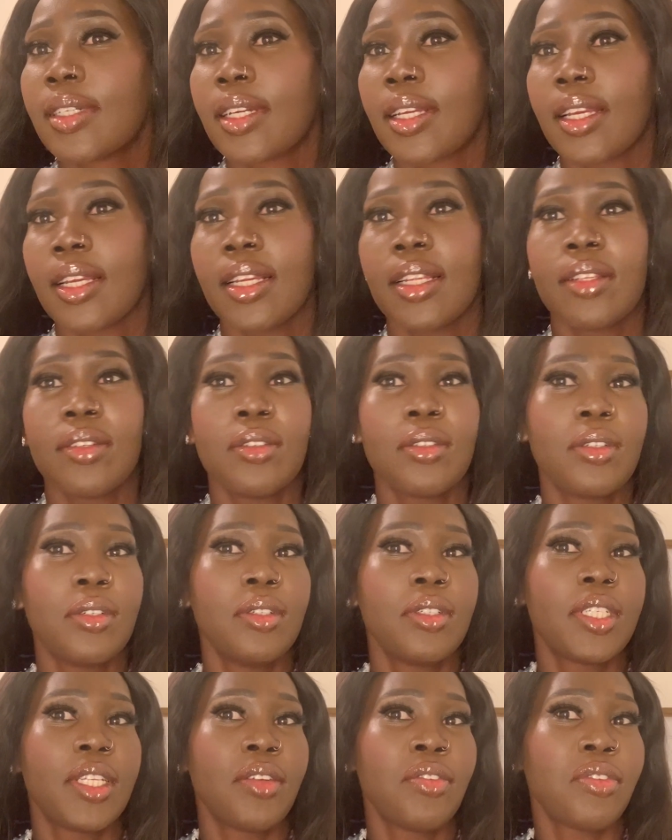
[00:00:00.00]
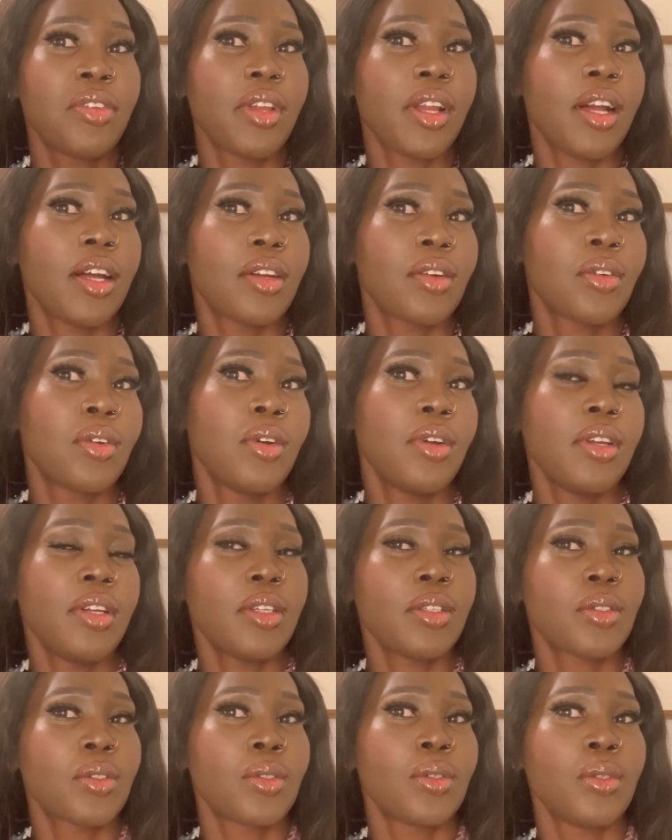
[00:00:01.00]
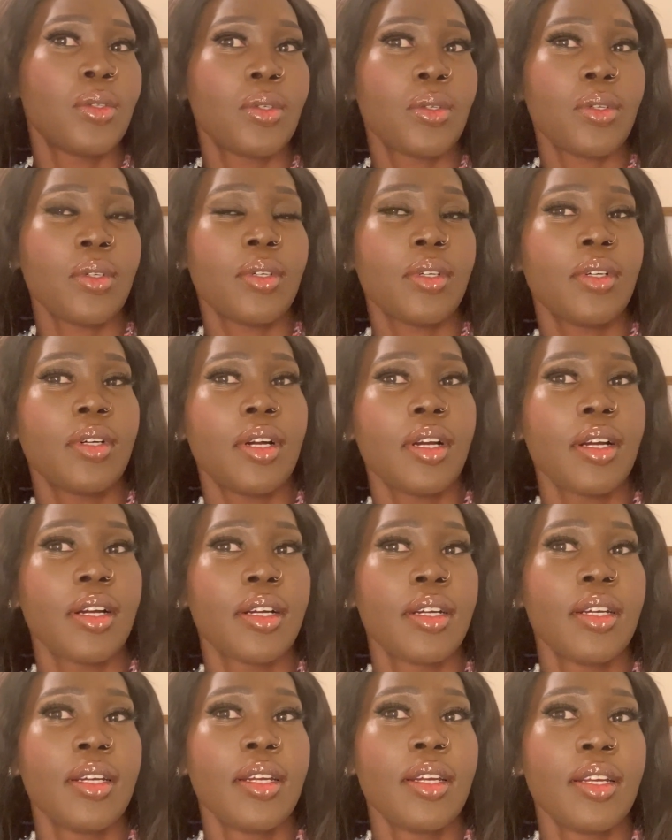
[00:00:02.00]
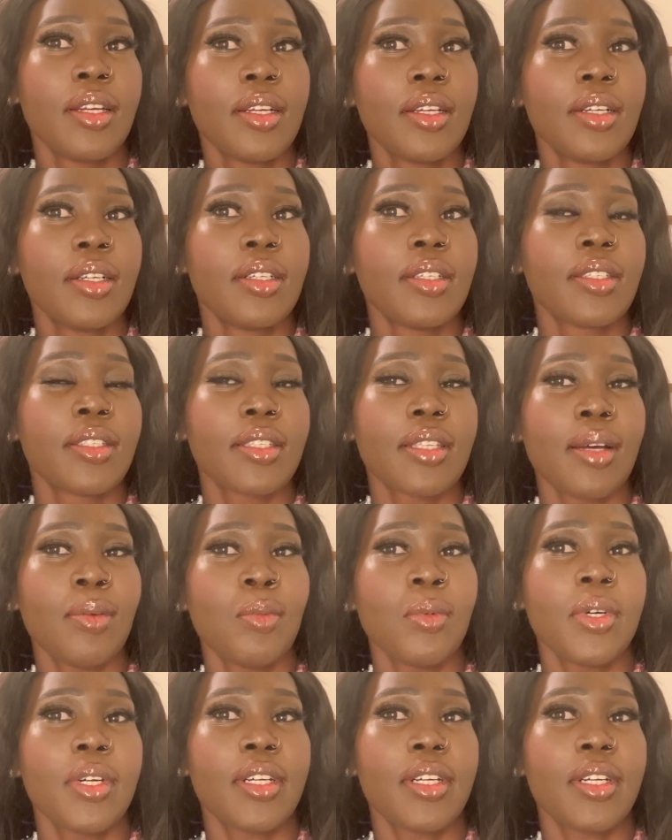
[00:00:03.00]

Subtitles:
It look good if you are going to somewhere